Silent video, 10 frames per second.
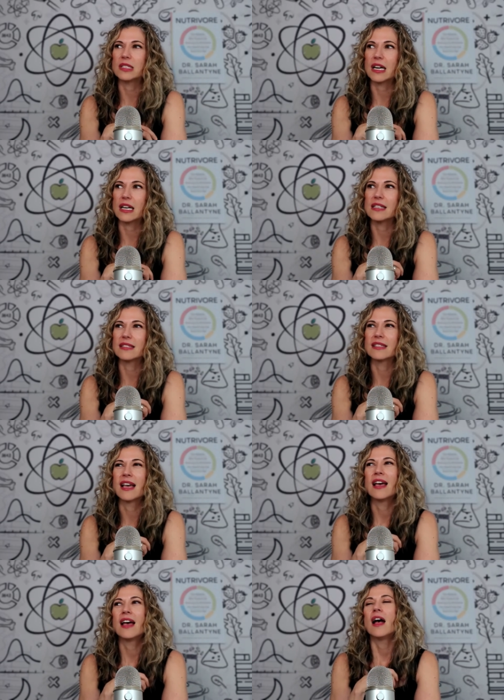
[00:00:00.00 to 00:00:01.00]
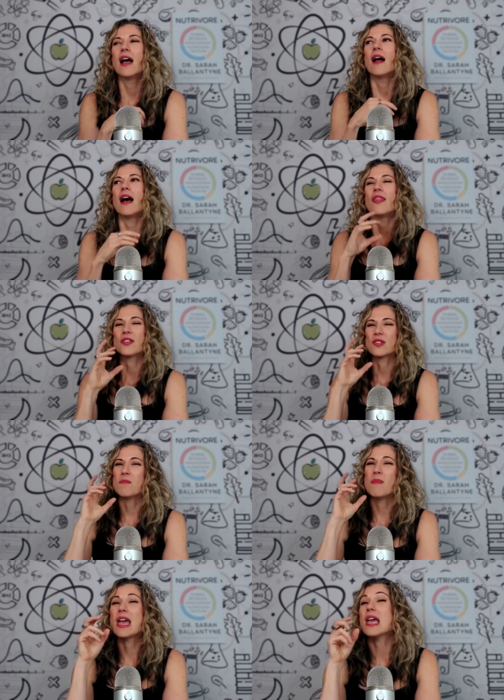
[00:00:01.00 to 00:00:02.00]
studies and there's
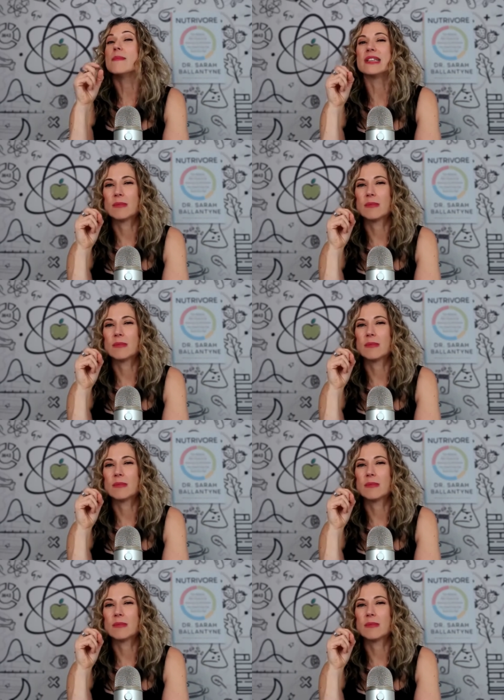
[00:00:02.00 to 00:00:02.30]
maybe